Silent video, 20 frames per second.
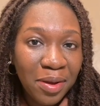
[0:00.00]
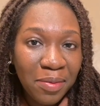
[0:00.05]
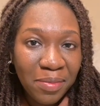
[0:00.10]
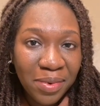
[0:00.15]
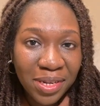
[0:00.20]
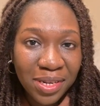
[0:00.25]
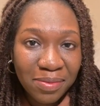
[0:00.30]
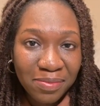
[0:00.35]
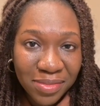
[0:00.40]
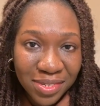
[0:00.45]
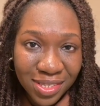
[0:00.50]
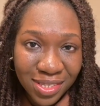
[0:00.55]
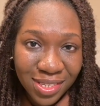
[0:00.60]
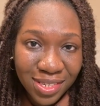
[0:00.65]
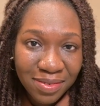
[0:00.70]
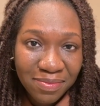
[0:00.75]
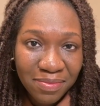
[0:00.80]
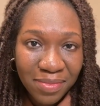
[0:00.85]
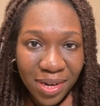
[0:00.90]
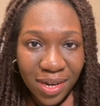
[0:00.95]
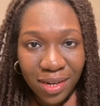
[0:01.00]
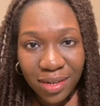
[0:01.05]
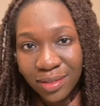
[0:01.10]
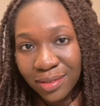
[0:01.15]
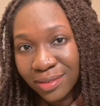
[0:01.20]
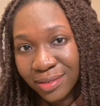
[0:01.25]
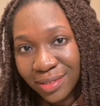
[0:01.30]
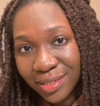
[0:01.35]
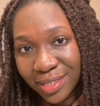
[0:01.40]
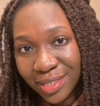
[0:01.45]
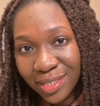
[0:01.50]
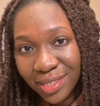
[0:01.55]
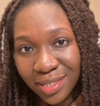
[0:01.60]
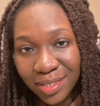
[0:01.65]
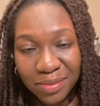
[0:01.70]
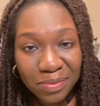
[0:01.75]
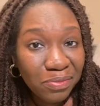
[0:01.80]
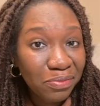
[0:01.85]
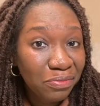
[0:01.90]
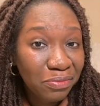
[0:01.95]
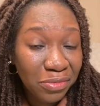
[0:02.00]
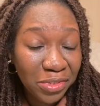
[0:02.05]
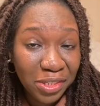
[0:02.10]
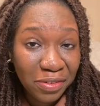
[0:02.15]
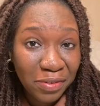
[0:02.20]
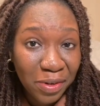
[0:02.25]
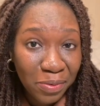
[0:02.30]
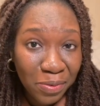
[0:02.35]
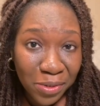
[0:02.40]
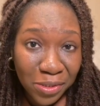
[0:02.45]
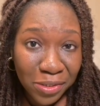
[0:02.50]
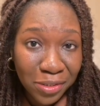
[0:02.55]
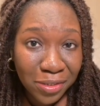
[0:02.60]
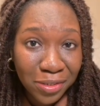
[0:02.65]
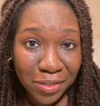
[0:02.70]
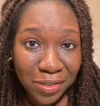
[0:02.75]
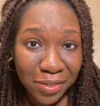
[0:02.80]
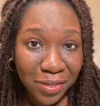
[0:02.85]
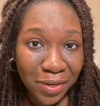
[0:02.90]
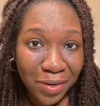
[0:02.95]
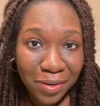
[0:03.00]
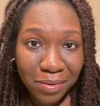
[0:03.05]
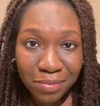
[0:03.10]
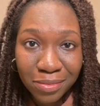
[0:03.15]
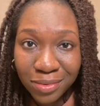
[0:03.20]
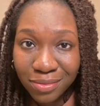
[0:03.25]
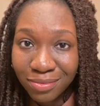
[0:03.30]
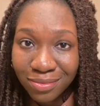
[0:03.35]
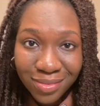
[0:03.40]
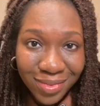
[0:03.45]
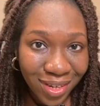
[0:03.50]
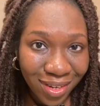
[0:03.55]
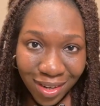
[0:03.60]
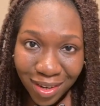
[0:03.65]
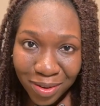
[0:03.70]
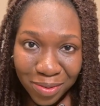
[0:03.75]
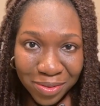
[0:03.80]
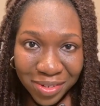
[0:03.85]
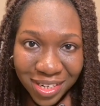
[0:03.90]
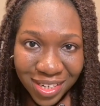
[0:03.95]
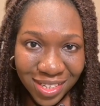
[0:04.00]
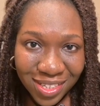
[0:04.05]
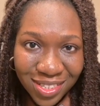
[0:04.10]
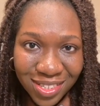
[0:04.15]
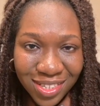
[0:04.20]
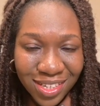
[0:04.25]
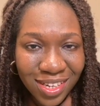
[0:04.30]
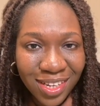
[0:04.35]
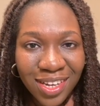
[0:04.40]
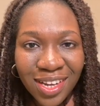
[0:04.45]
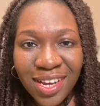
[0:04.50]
My name is Dimma, Didi, whichever one you choose to call me, I will answer.